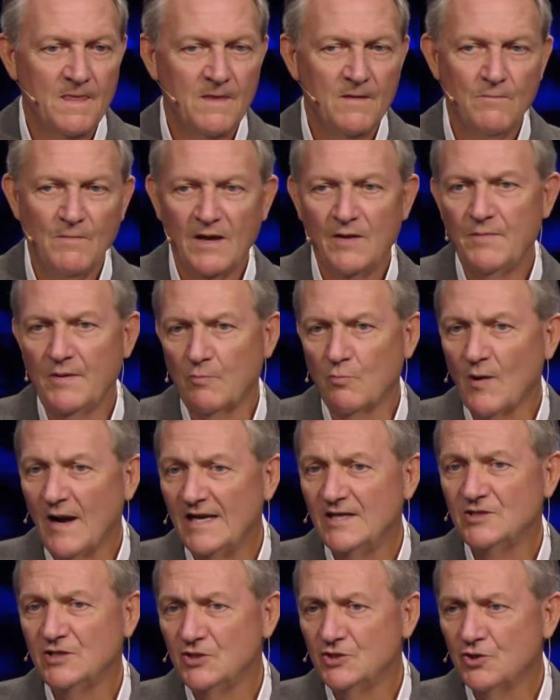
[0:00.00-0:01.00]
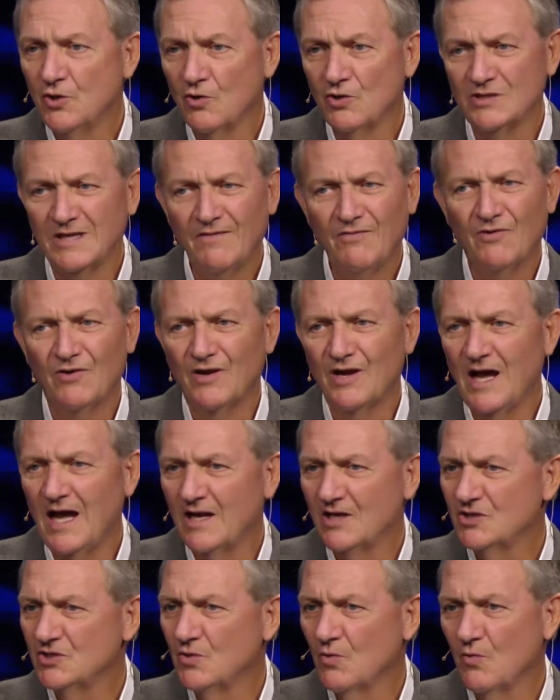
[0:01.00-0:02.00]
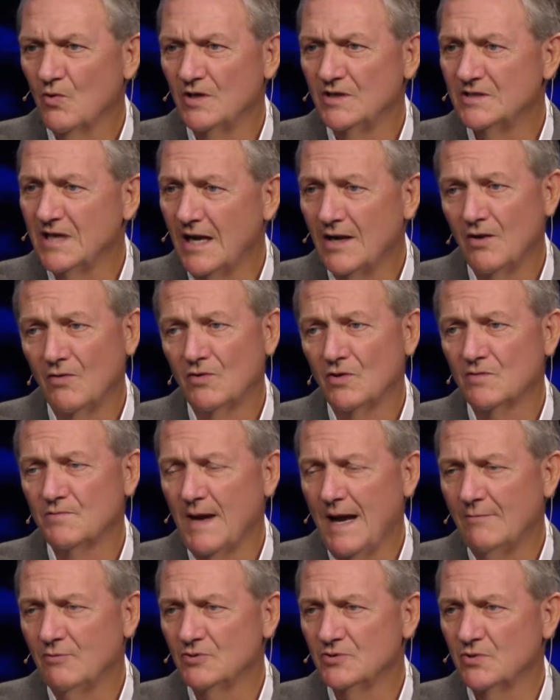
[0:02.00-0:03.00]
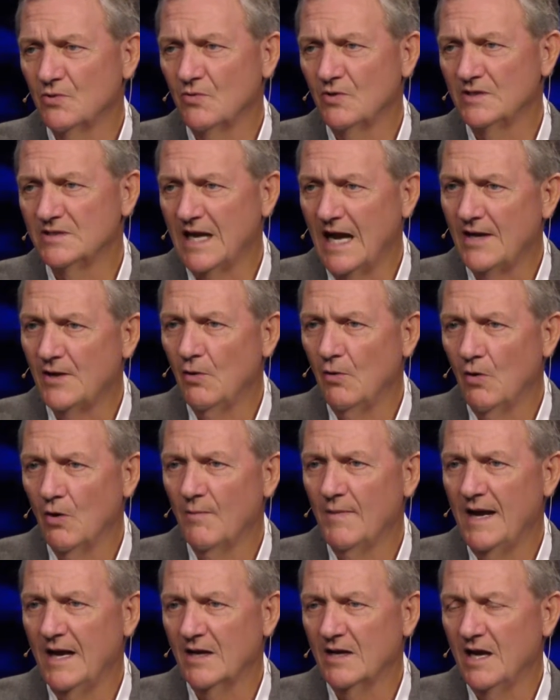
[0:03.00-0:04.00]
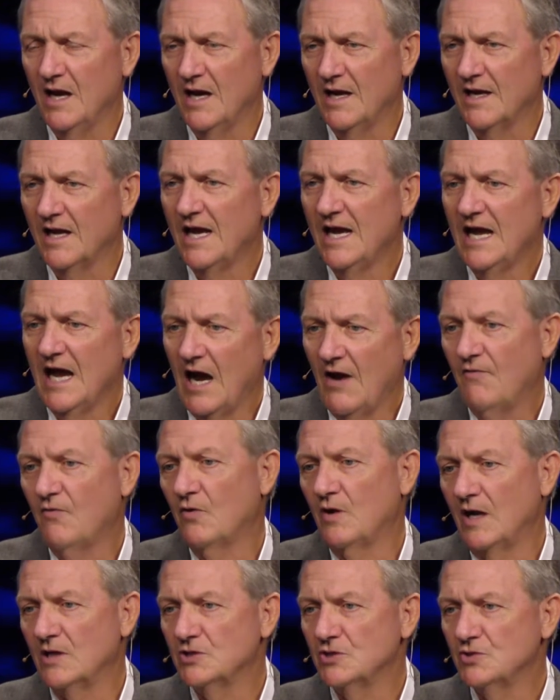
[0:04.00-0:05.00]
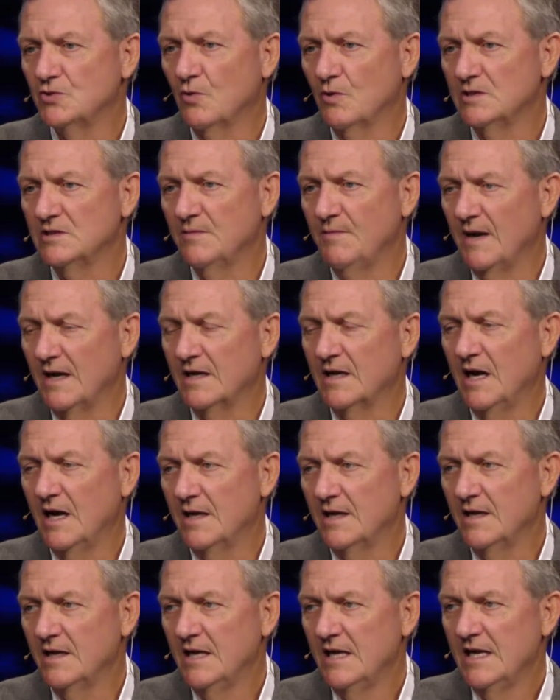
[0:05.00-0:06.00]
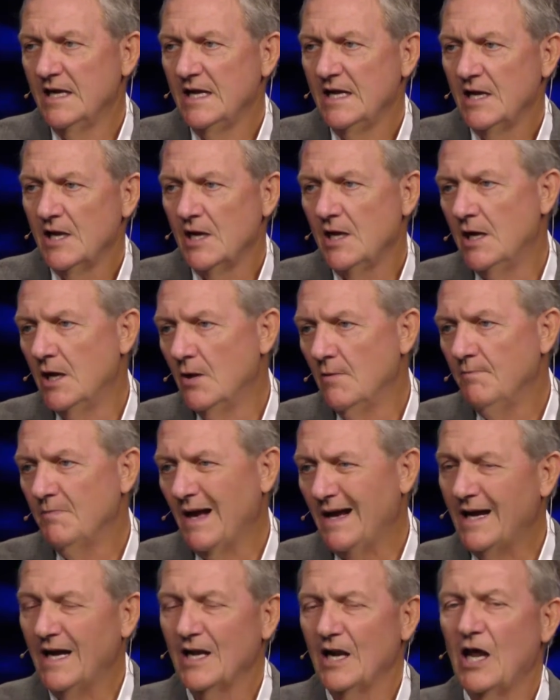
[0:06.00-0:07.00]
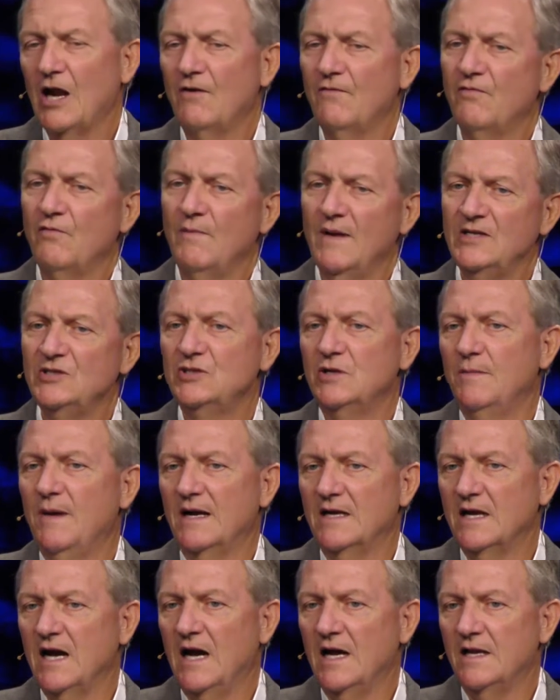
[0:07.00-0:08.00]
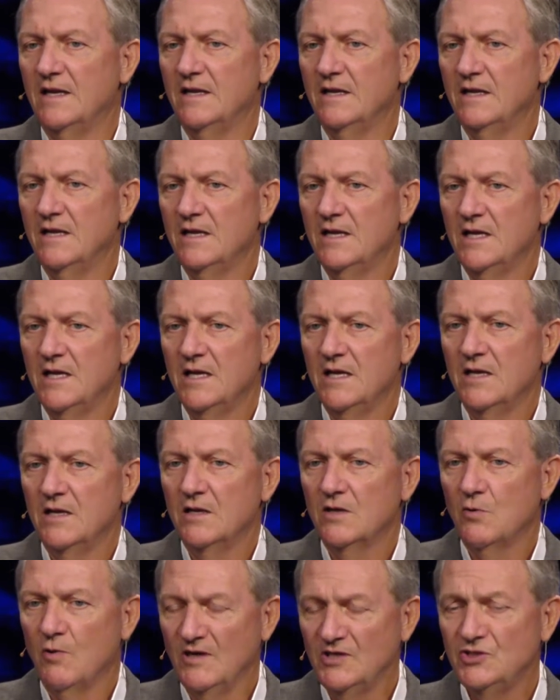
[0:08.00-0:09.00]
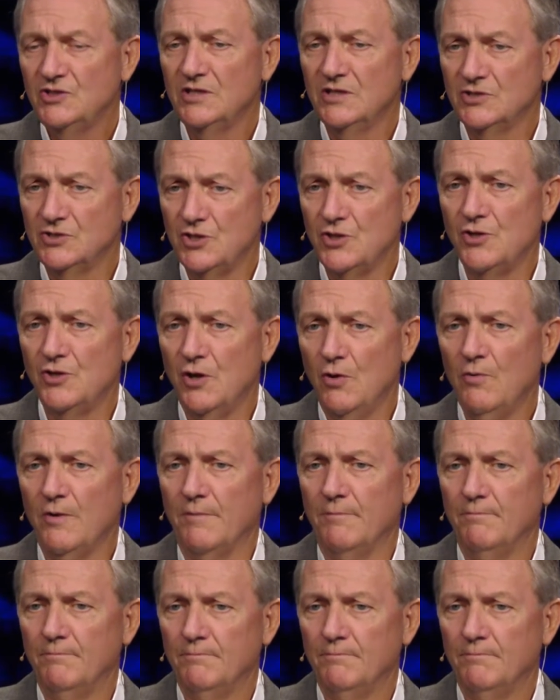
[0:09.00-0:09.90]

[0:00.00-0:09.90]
Maybe even raised in church. I've heard a lot of stories. I know those Bible stories. I know all about God. I've heard lots of stories about God. You know, I got a lot of information about God. Question is, do you know him?